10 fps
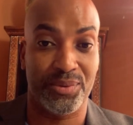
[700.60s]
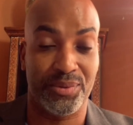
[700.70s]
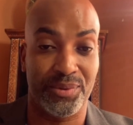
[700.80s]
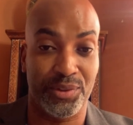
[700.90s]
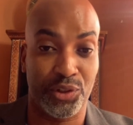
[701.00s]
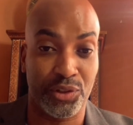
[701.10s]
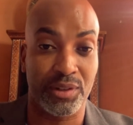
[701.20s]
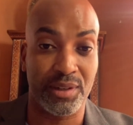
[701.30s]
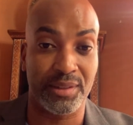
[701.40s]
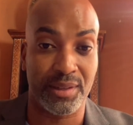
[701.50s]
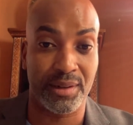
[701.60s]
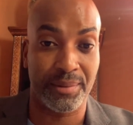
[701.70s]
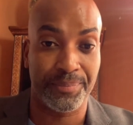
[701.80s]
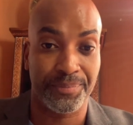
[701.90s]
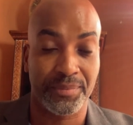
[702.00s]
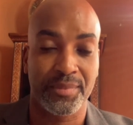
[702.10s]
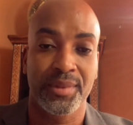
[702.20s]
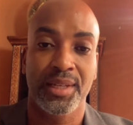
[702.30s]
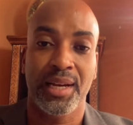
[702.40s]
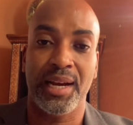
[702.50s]
should consider,
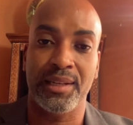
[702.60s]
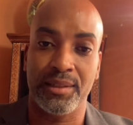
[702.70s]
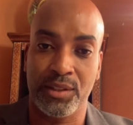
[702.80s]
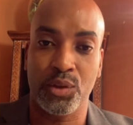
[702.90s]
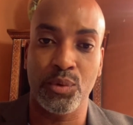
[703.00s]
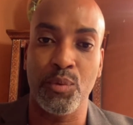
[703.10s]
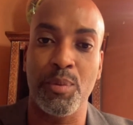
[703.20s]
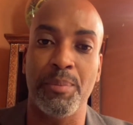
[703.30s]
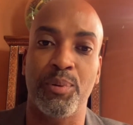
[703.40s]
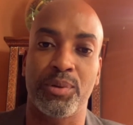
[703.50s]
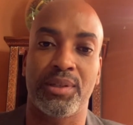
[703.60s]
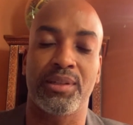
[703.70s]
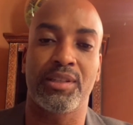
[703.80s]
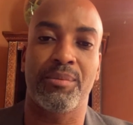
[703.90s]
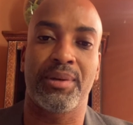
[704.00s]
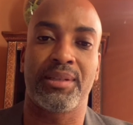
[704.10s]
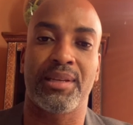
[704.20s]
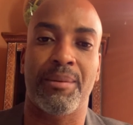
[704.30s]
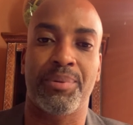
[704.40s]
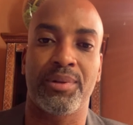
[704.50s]
and soon we'll be posting some
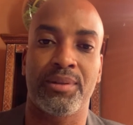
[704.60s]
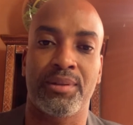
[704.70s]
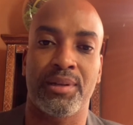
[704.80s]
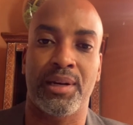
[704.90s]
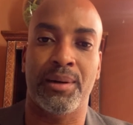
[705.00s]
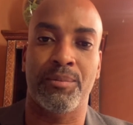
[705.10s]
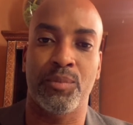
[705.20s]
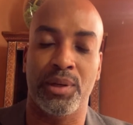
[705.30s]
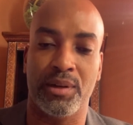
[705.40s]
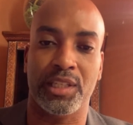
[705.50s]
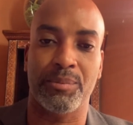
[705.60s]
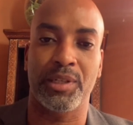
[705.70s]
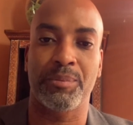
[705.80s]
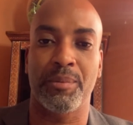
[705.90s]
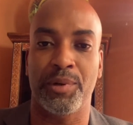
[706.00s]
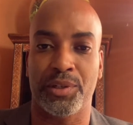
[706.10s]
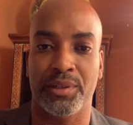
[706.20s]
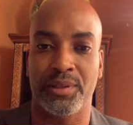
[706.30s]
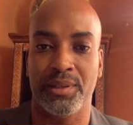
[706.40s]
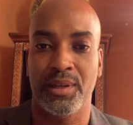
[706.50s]
examples with the customer's
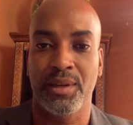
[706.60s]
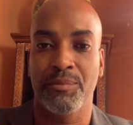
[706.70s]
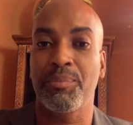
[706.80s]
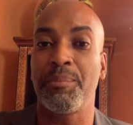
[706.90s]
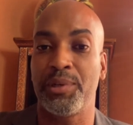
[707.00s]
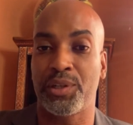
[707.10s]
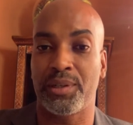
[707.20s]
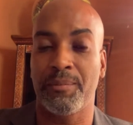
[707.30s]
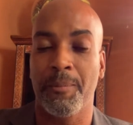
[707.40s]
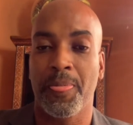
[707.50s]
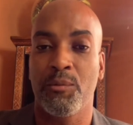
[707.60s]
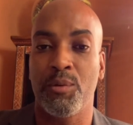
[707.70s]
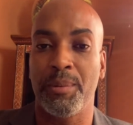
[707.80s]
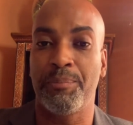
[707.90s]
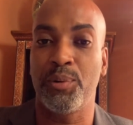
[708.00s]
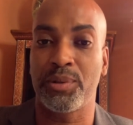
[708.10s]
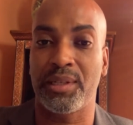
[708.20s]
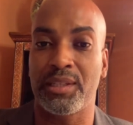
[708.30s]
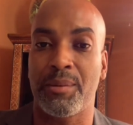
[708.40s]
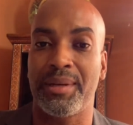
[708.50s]
permission. We'll be
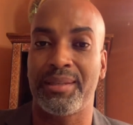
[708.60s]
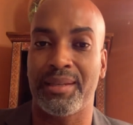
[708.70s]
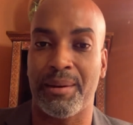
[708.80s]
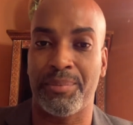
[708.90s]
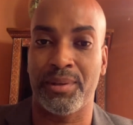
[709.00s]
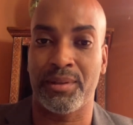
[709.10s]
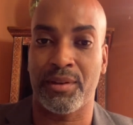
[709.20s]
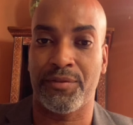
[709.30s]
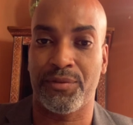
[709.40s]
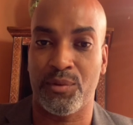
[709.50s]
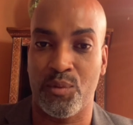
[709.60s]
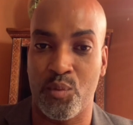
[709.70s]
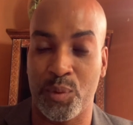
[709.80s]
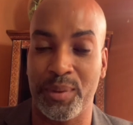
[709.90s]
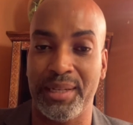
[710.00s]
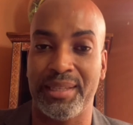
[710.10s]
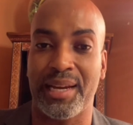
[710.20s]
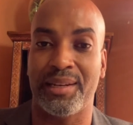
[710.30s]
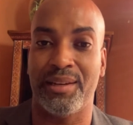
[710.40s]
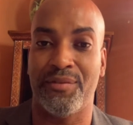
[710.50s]
posting some examples of what we
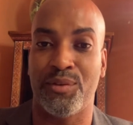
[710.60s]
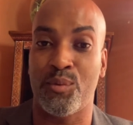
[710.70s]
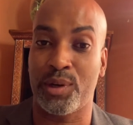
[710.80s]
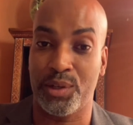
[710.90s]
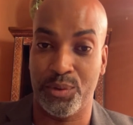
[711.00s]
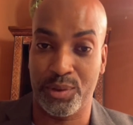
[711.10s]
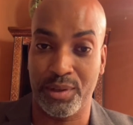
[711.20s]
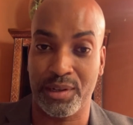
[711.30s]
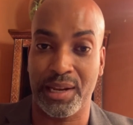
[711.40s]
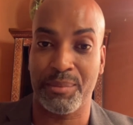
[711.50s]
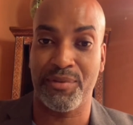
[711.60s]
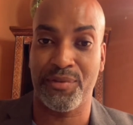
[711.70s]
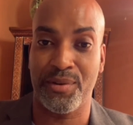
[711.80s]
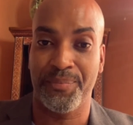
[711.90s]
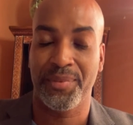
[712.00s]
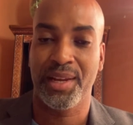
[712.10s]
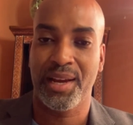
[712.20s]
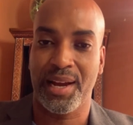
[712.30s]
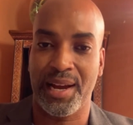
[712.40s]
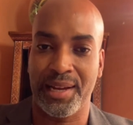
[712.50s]
designed in eFlow, what it used to look like before,
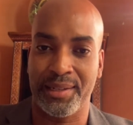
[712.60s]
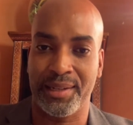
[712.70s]
and